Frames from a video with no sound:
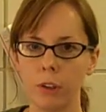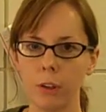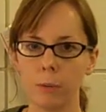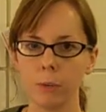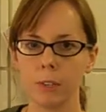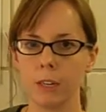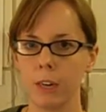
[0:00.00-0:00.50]
He
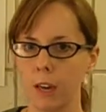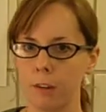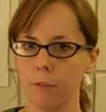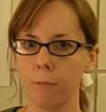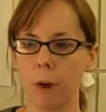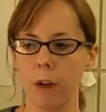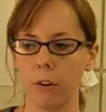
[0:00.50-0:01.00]
was a
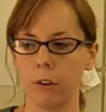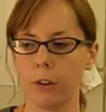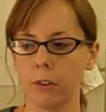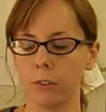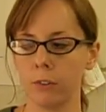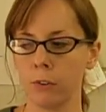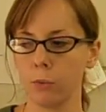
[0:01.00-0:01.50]
native
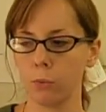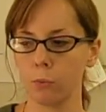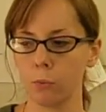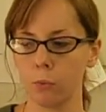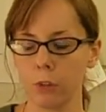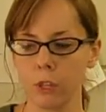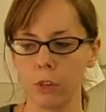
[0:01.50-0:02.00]
modernist who was
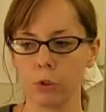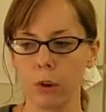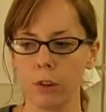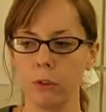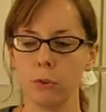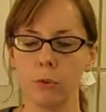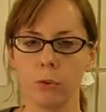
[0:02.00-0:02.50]
really
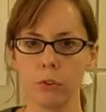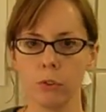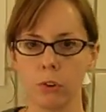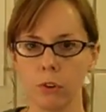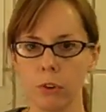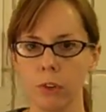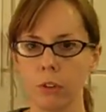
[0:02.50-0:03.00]
trying to
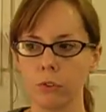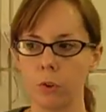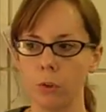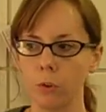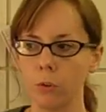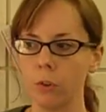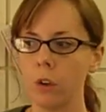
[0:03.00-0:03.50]
assert his
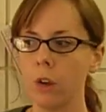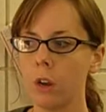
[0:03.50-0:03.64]
own